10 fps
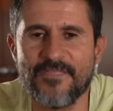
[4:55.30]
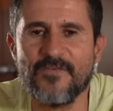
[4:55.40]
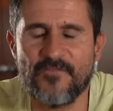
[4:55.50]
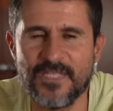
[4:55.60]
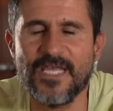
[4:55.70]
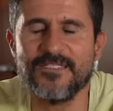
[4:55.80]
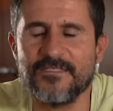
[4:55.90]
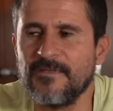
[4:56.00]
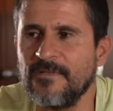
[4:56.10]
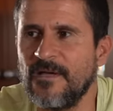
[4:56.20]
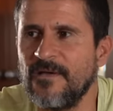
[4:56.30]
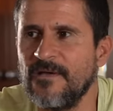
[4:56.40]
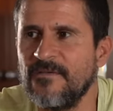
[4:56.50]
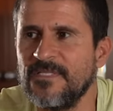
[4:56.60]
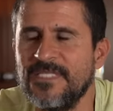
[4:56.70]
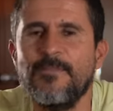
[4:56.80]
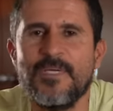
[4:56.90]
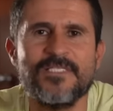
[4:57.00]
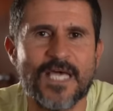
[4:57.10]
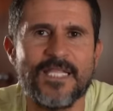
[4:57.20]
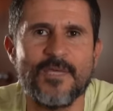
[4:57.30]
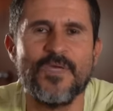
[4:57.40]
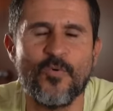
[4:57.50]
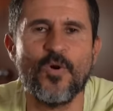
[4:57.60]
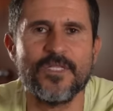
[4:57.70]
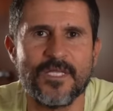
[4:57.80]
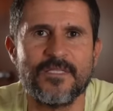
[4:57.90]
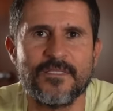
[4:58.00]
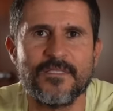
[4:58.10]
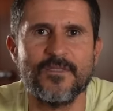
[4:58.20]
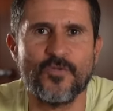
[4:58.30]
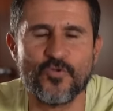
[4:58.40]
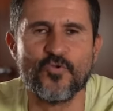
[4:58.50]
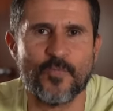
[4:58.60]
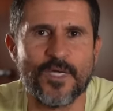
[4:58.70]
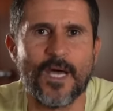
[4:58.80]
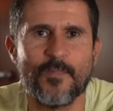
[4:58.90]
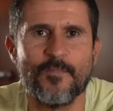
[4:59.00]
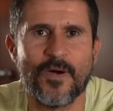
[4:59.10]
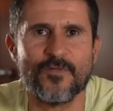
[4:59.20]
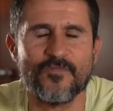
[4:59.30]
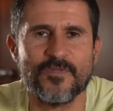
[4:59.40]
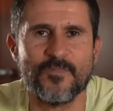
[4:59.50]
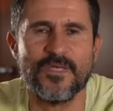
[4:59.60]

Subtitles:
I think Fidias, deep inside him, he wanted not to become a part of it.